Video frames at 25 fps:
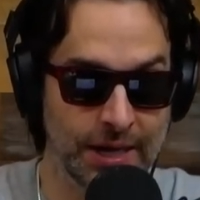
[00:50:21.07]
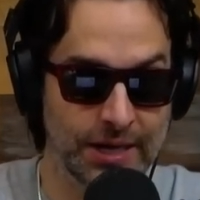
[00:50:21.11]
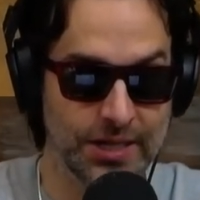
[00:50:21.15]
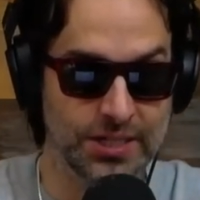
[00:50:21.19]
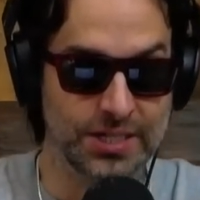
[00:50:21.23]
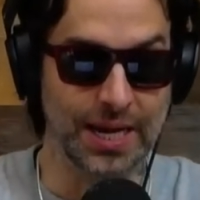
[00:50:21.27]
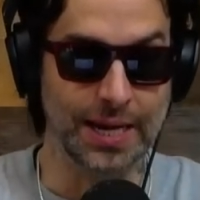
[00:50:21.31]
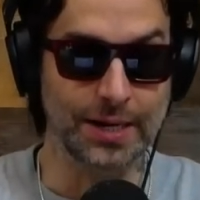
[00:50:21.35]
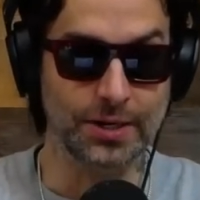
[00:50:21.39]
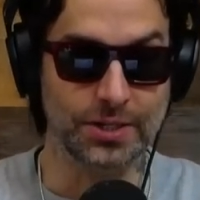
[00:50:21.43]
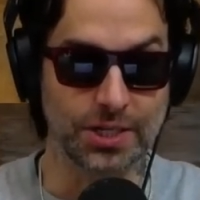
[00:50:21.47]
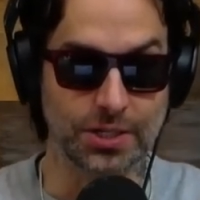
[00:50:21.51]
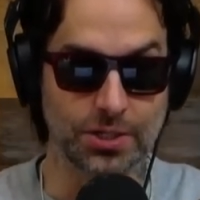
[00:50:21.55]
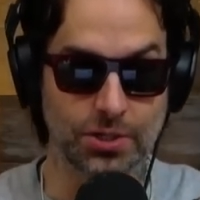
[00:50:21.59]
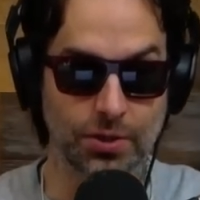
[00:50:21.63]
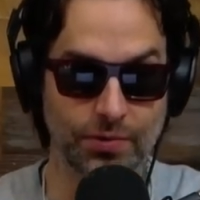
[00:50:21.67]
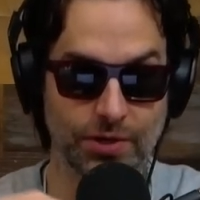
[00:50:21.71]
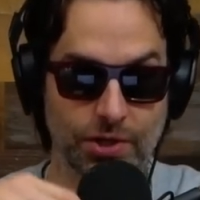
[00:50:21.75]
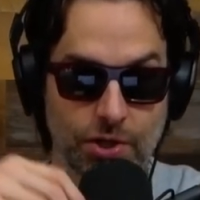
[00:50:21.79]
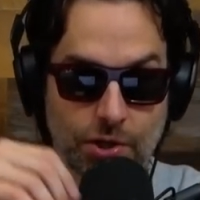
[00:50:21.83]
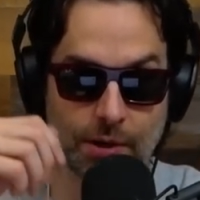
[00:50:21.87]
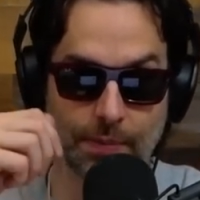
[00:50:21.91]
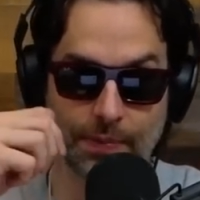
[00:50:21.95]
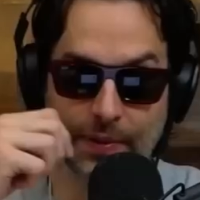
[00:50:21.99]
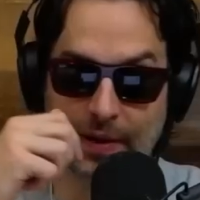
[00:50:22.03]
Sanderson's
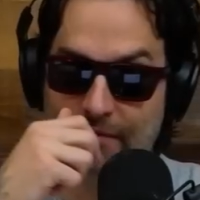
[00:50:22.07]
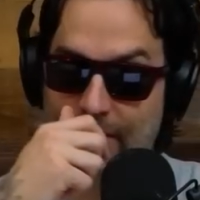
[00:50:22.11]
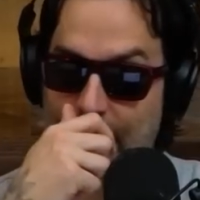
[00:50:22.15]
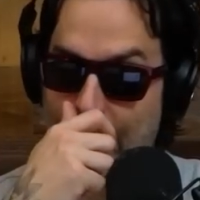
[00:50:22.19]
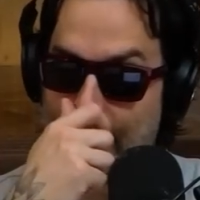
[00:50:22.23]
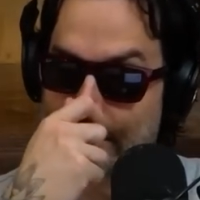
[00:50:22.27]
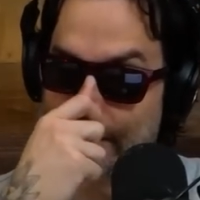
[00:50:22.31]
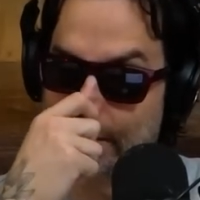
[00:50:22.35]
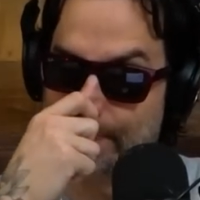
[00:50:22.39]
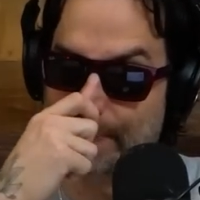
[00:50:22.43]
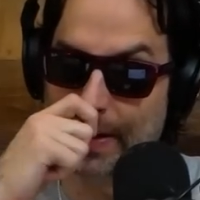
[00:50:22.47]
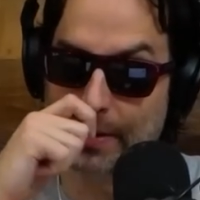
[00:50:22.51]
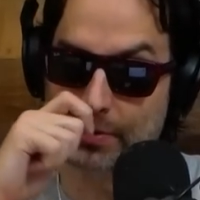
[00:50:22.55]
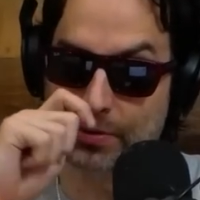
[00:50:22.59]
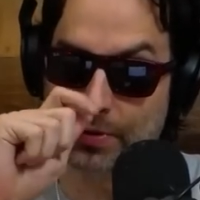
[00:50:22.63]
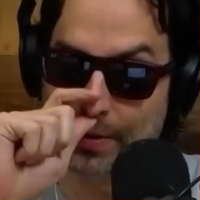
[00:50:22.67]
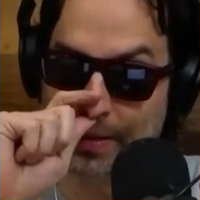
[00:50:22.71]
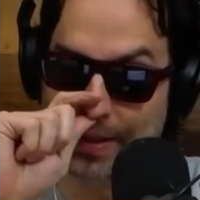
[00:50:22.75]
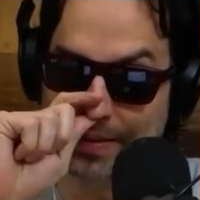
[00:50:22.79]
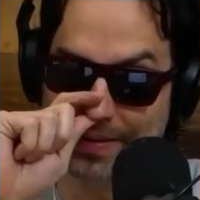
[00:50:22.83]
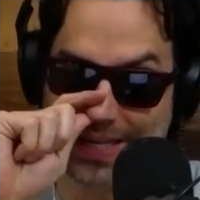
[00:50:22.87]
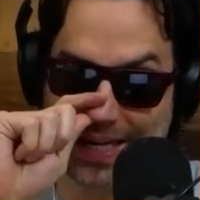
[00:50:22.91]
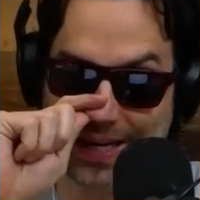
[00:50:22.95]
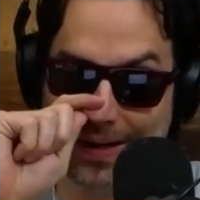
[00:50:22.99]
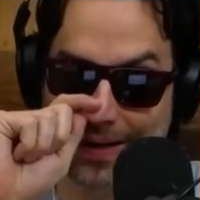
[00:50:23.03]
original complaint filed against Paltrow
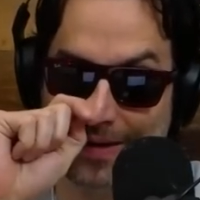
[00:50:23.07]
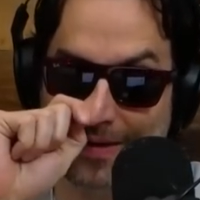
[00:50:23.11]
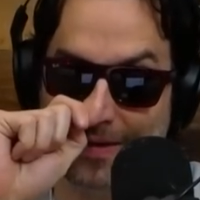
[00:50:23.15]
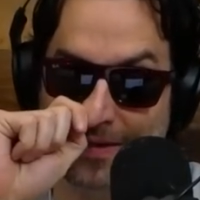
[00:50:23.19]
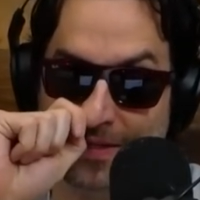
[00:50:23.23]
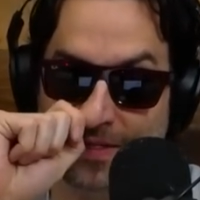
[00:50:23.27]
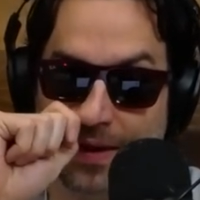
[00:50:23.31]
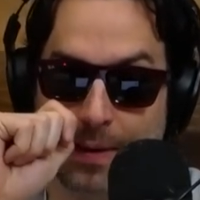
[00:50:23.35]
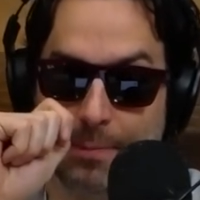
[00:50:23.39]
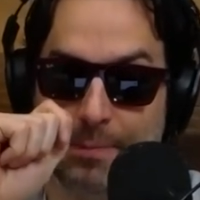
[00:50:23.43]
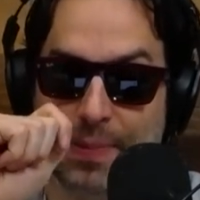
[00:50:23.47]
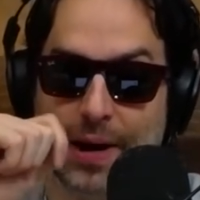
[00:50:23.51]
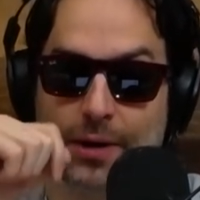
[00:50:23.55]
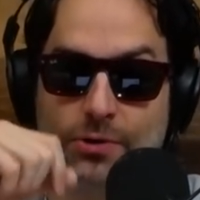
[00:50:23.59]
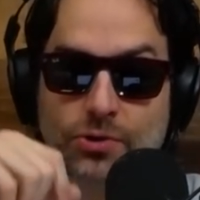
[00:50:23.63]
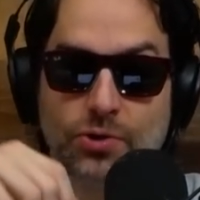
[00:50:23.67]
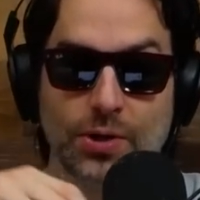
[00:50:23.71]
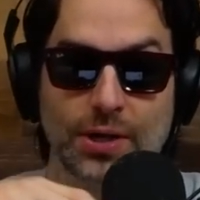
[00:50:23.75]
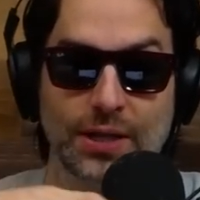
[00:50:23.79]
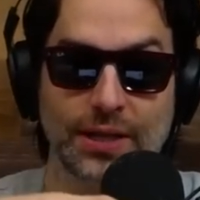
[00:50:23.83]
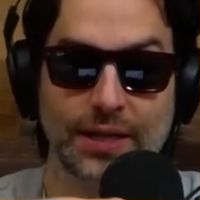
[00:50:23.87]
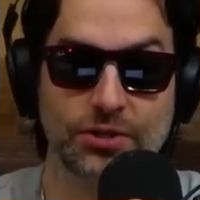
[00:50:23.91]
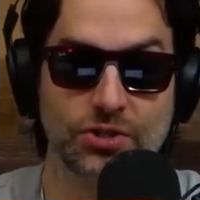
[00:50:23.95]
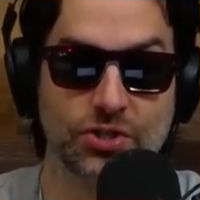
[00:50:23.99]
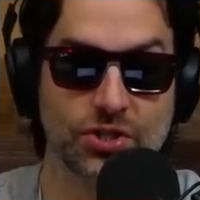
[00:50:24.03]
claims he that
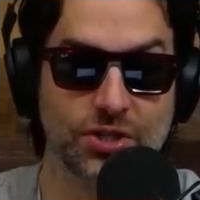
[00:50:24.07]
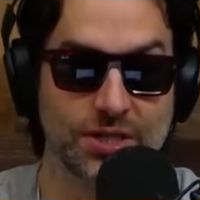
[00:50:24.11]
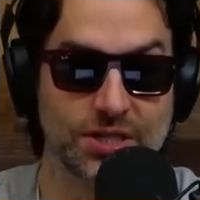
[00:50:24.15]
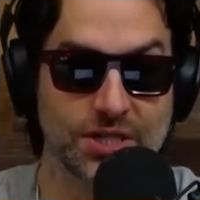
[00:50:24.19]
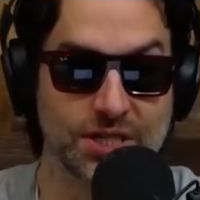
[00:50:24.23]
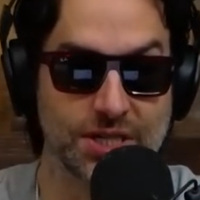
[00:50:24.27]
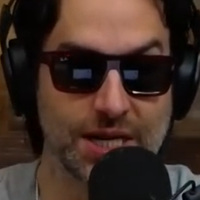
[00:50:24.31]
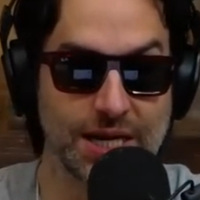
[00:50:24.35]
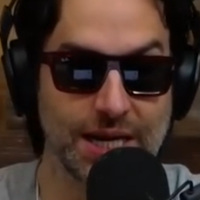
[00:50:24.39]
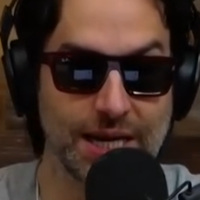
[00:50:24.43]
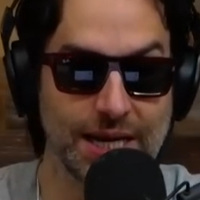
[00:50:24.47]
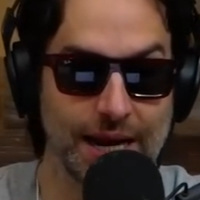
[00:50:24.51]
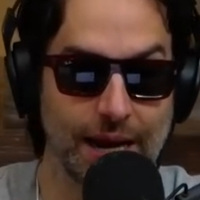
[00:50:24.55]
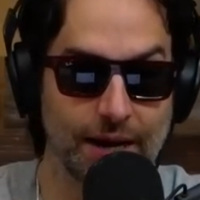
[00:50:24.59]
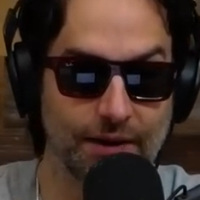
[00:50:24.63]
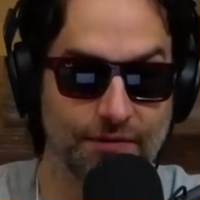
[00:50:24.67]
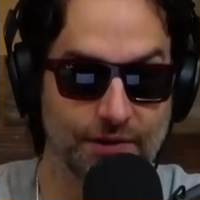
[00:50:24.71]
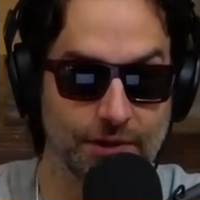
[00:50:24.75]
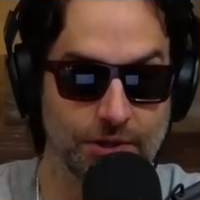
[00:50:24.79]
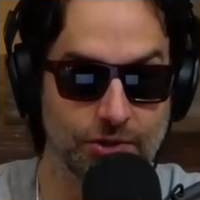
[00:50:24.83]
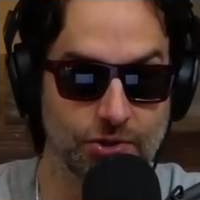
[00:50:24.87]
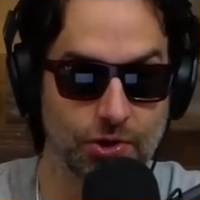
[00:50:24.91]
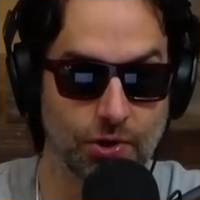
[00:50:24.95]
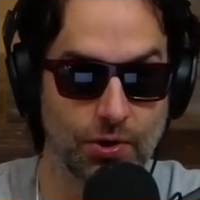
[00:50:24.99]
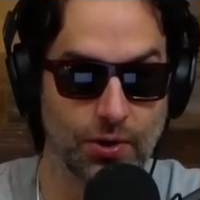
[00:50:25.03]
Paltrow allegedly skied out of
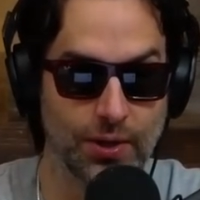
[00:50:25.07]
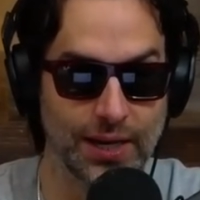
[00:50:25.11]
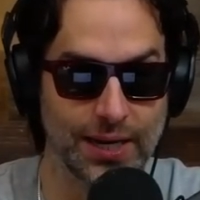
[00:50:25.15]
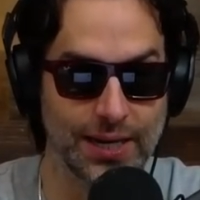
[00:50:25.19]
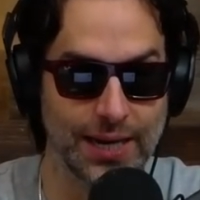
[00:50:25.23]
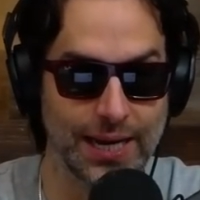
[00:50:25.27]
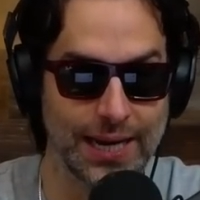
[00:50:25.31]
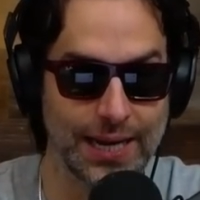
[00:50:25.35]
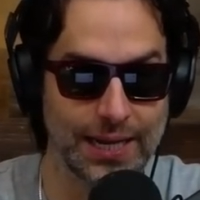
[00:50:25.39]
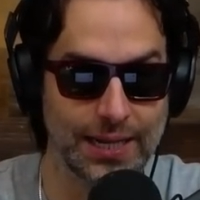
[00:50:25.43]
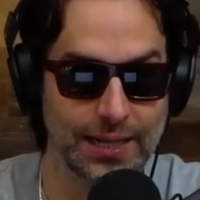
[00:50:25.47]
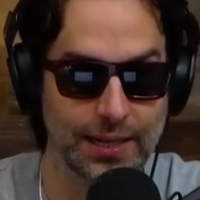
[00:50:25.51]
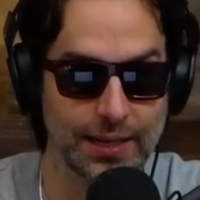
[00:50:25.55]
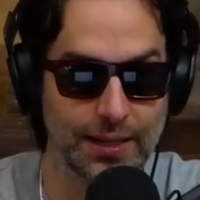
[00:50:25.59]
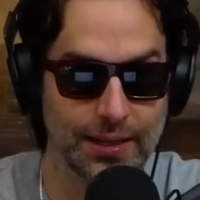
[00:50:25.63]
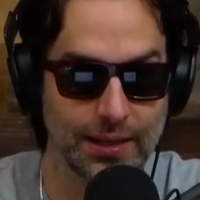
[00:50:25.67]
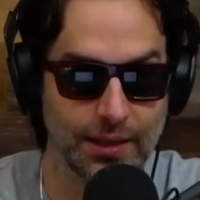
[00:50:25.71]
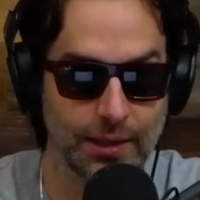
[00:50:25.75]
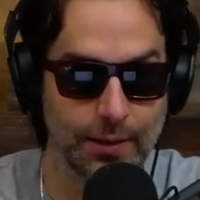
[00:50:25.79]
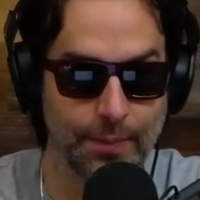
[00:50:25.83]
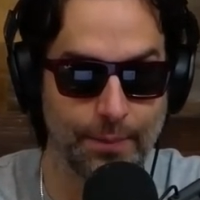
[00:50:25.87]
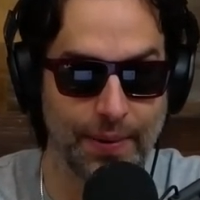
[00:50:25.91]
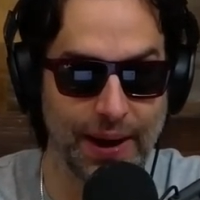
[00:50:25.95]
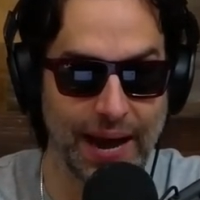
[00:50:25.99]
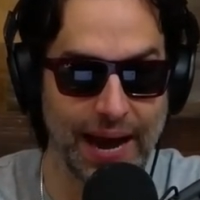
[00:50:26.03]
control and hit
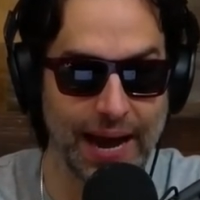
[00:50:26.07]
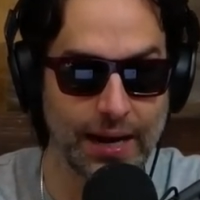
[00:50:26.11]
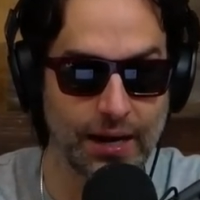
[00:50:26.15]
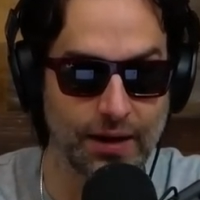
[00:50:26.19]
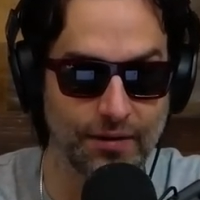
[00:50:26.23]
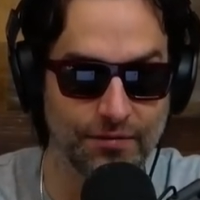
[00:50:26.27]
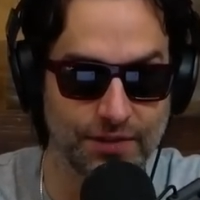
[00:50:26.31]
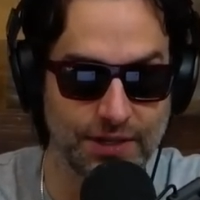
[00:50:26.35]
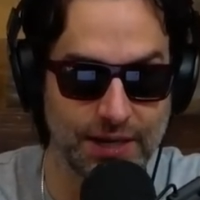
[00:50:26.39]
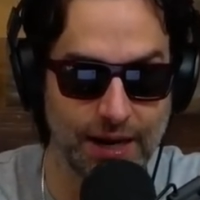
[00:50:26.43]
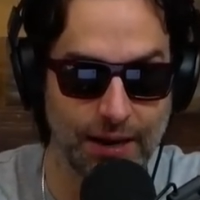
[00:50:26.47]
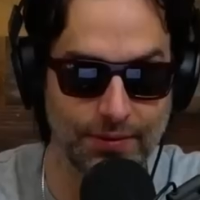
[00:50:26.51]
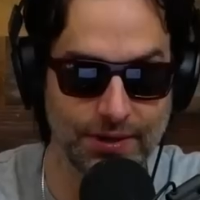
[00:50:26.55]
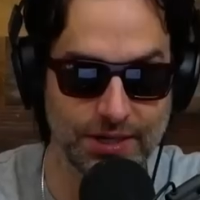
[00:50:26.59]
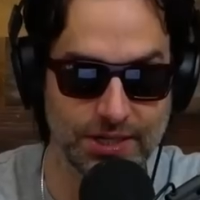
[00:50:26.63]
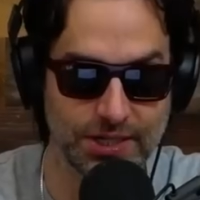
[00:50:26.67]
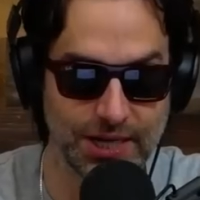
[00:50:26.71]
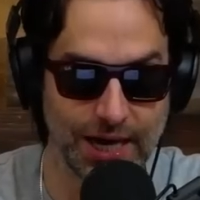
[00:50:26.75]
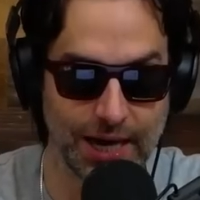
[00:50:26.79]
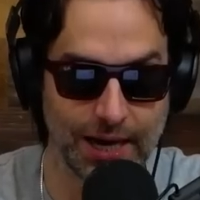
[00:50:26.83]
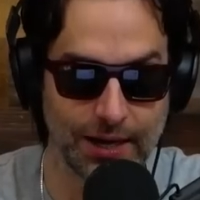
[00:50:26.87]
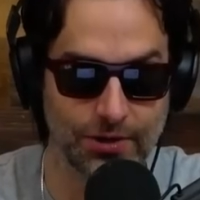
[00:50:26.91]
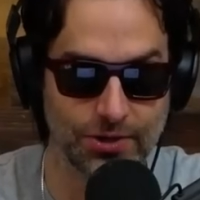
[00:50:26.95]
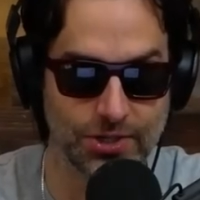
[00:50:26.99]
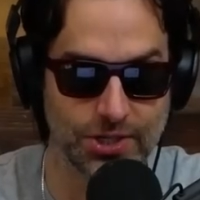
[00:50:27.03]
the back of Terry
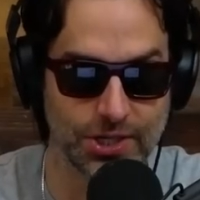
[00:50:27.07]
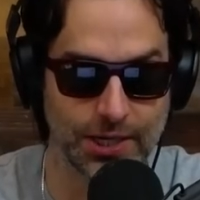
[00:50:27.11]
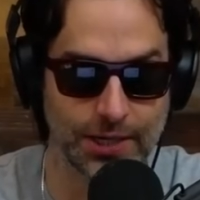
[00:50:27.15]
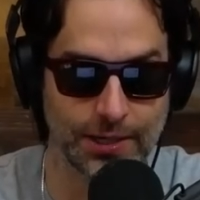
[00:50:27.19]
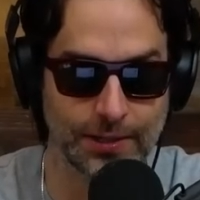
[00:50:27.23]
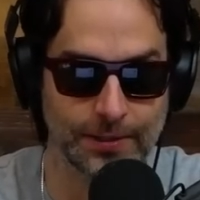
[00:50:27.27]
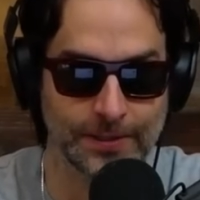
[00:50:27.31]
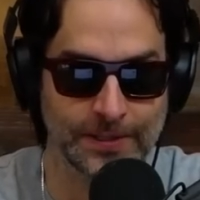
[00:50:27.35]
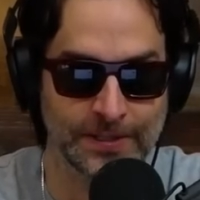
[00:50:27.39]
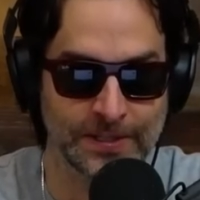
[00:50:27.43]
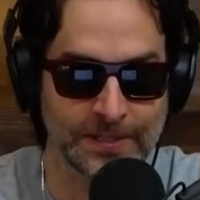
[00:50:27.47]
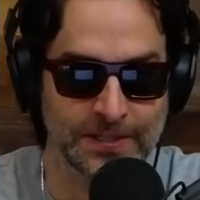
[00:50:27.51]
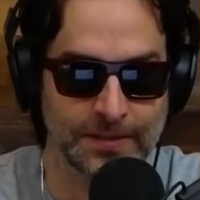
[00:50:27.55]
Sanderson,